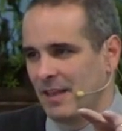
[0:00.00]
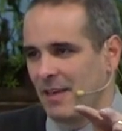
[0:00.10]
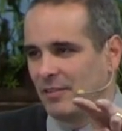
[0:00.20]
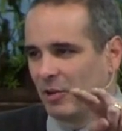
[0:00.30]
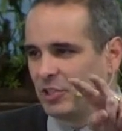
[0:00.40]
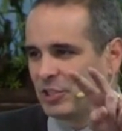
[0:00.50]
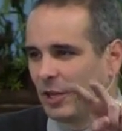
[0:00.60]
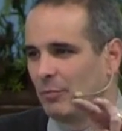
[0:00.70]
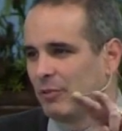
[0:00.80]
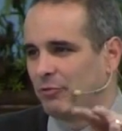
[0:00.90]
there are
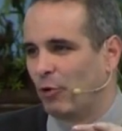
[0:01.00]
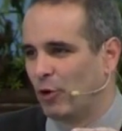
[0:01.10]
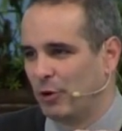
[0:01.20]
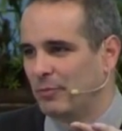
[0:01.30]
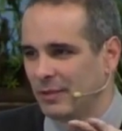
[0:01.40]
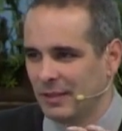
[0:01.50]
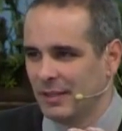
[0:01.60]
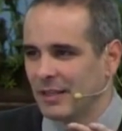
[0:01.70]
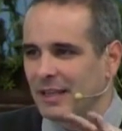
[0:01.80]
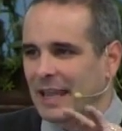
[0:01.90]
some reform
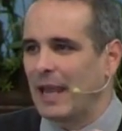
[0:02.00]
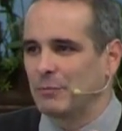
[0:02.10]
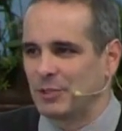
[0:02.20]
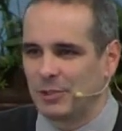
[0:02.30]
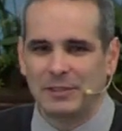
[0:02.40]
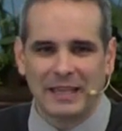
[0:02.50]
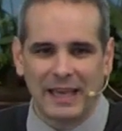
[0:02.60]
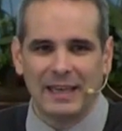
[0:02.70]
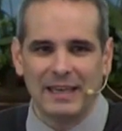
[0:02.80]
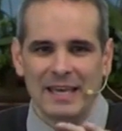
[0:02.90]
camps
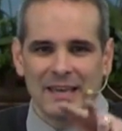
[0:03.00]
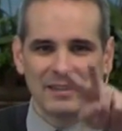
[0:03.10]
today